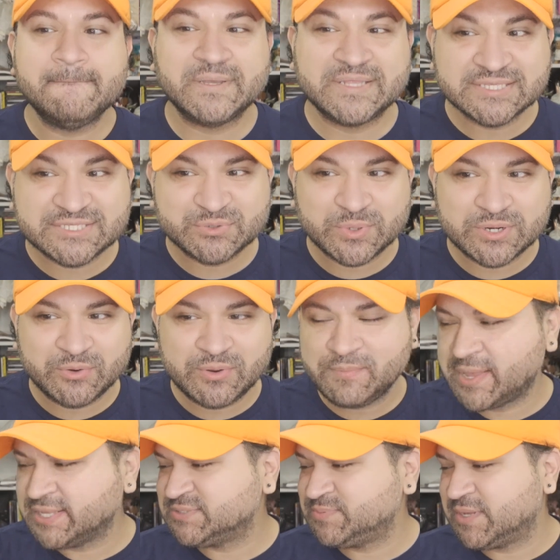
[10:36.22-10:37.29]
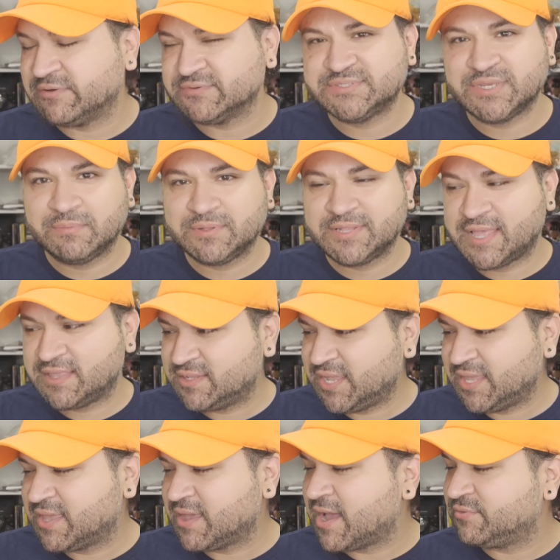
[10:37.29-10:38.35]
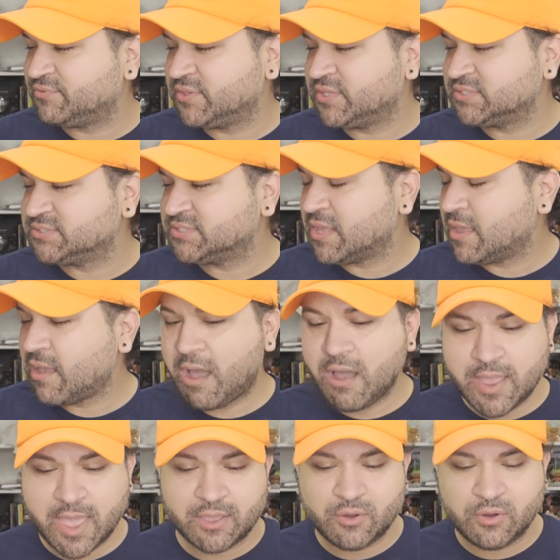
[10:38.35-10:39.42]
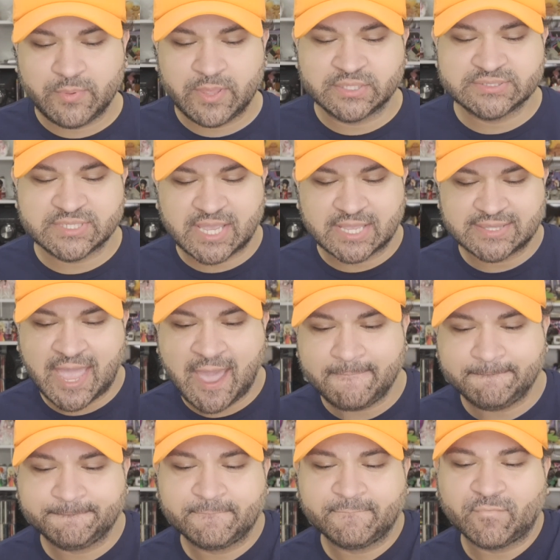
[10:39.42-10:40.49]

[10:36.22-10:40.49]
But this is what it reminds me of, so I'm glad that I got this. Okay, cool beans, I got that.